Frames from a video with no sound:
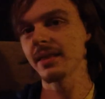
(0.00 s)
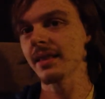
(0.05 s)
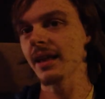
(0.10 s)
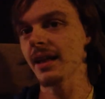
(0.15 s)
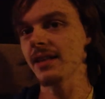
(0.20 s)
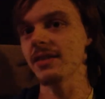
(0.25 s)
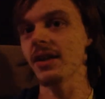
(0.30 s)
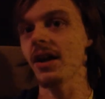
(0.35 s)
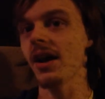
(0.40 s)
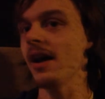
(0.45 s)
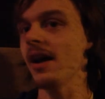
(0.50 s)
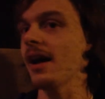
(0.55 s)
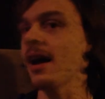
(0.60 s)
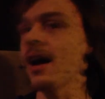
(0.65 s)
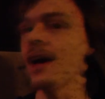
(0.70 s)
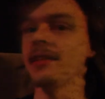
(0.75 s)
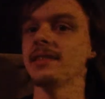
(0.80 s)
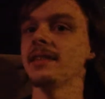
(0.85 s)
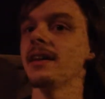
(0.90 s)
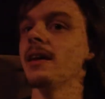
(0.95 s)
That's all I
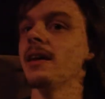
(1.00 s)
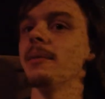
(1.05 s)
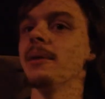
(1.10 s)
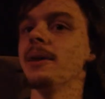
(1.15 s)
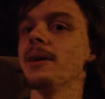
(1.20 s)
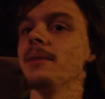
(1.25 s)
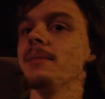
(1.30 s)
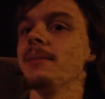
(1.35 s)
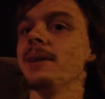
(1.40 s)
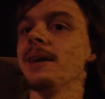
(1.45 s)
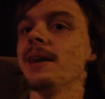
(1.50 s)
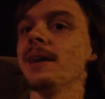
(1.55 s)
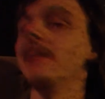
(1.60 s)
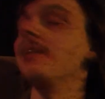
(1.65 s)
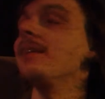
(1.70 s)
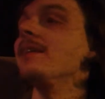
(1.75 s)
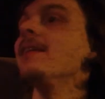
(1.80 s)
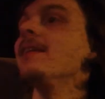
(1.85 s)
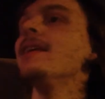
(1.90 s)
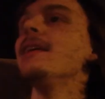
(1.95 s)
gotta say about it,
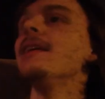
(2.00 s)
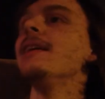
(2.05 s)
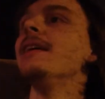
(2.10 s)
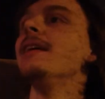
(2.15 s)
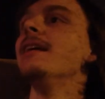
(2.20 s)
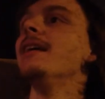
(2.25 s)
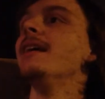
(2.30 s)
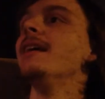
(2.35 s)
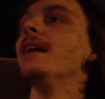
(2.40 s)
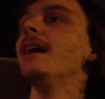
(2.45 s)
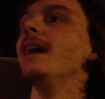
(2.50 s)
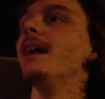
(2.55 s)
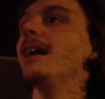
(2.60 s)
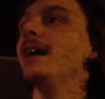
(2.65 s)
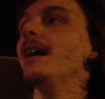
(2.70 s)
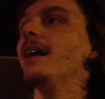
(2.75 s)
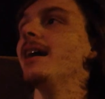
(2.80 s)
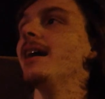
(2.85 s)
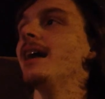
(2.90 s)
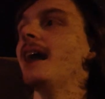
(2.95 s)
man.
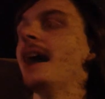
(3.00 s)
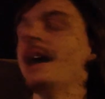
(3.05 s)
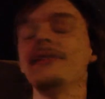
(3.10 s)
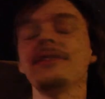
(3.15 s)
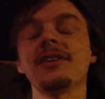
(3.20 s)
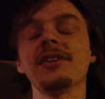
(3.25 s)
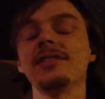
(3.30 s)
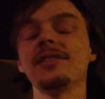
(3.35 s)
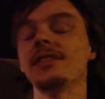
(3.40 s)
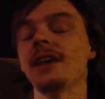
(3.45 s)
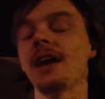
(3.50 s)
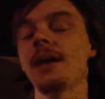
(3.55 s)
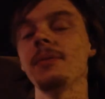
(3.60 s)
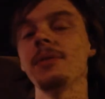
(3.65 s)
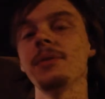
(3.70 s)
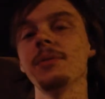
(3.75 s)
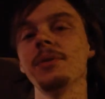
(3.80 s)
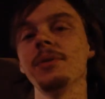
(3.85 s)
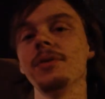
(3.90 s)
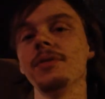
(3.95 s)
Have a good time
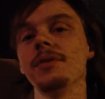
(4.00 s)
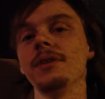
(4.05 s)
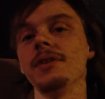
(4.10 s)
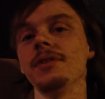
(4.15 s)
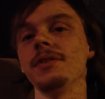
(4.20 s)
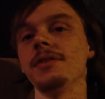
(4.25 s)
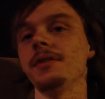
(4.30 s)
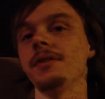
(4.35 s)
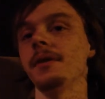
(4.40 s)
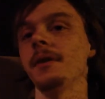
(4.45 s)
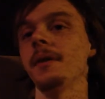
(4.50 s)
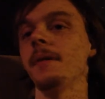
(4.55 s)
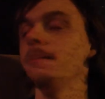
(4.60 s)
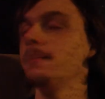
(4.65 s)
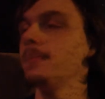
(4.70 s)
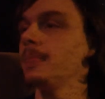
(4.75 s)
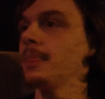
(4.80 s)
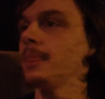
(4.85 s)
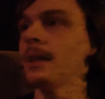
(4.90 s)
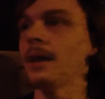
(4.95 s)
in the movies.
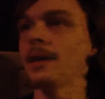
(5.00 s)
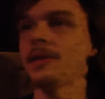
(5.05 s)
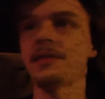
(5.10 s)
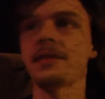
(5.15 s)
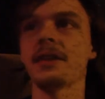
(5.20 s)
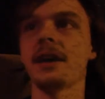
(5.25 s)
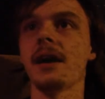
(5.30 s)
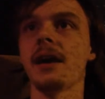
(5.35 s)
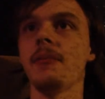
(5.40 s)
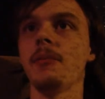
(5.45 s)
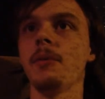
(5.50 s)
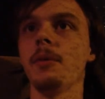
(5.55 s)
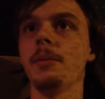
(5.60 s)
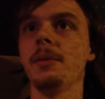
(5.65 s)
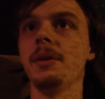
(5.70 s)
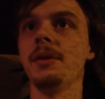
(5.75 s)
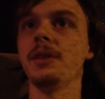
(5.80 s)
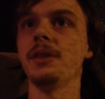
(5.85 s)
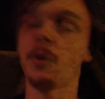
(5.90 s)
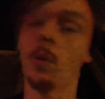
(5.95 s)
Next time will
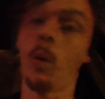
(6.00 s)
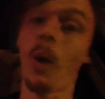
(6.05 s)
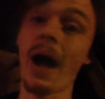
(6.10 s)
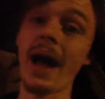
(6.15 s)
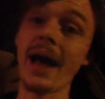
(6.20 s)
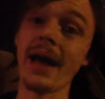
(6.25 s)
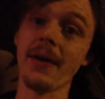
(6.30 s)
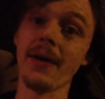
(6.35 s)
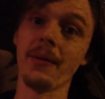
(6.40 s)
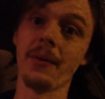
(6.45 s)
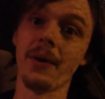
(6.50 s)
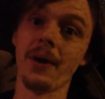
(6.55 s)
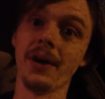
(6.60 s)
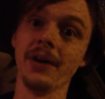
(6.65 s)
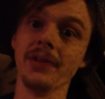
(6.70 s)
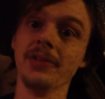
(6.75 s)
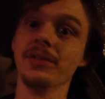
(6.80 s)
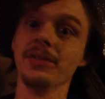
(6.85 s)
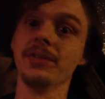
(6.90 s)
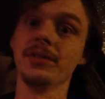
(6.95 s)
be The Quiet
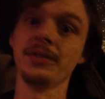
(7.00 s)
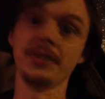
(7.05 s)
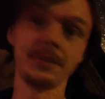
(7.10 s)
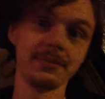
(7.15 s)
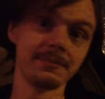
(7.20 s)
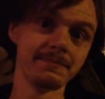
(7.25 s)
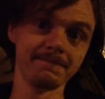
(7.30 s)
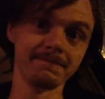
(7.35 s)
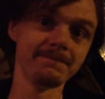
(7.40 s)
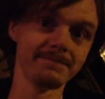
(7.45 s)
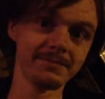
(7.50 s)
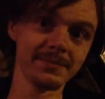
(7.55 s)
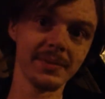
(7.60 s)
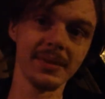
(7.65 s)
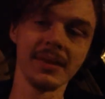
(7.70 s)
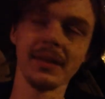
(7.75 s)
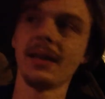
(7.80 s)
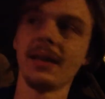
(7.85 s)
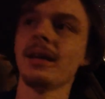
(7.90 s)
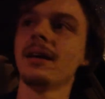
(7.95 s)
Ones.
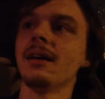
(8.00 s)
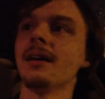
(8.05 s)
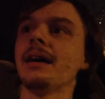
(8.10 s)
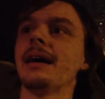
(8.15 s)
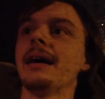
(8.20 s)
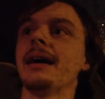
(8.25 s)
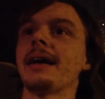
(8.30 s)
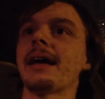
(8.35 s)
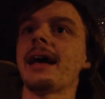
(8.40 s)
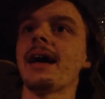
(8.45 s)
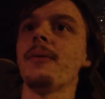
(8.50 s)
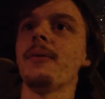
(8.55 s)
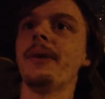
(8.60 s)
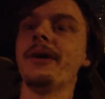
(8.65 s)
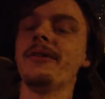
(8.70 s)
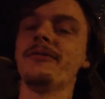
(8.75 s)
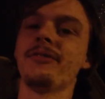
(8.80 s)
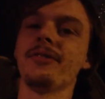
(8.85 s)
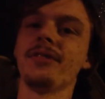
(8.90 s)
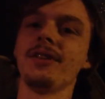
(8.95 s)
Can't
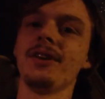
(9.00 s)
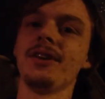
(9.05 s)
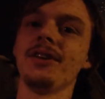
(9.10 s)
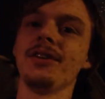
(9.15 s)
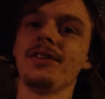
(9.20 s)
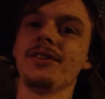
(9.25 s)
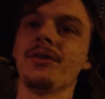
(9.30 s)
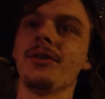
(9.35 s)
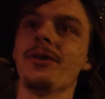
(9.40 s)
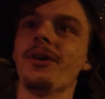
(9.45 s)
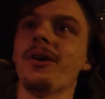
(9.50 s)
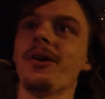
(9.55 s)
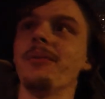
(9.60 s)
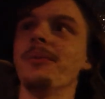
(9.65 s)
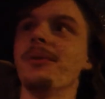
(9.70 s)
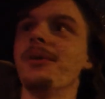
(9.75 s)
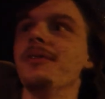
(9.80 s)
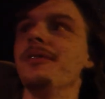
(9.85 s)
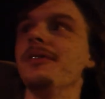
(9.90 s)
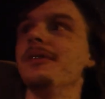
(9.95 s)
wait for this horror
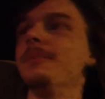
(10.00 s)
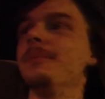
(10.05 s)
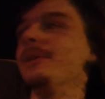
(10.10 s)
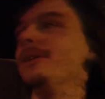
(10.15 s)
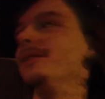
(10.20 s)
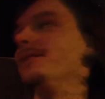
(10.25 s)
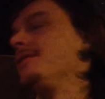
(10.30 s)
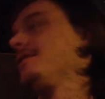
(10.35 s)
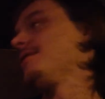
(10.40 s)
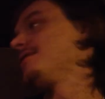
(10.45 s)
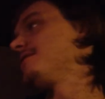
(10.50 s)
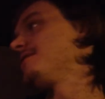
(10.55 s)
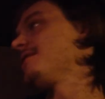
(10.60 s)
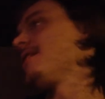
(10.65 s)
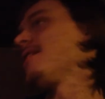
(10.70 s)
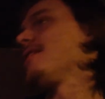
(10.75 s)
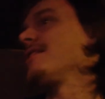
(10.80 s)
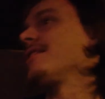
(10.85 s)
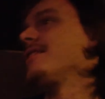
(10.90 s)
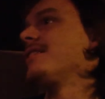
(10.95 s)
movie piece of
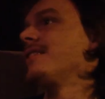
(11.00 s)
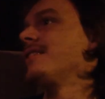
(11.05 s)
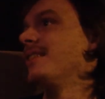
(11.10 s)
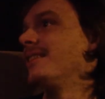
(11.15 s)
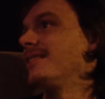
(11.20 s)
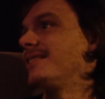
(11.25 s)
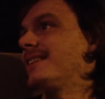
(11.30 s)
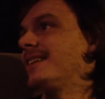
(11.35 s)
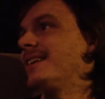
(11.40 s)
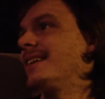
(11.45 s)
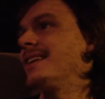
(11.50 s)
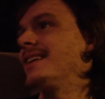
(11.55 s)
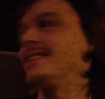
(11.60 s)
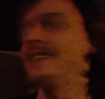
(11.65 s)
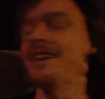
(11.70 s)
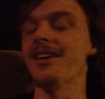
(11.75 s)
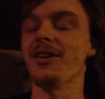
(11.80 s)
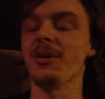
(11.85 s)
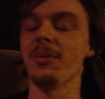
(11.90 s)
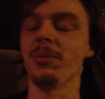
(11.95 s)
junk that's getting
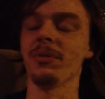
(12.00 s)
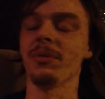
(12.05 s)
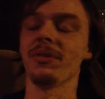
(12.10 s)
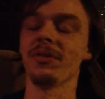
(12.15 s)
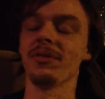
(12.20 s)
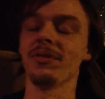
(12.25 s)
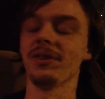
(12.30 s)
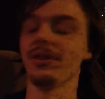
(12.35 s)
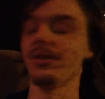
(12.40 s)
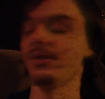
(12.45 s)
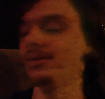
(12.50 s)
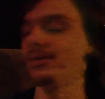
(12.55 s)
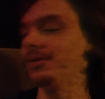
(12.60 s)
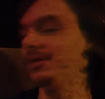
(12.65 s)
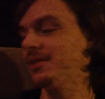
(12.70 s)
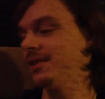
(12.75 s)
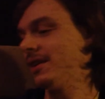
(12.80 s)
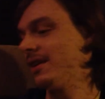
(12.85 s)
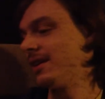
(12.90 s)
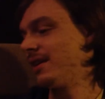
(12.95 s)
terrible
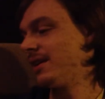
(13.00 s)
reviews.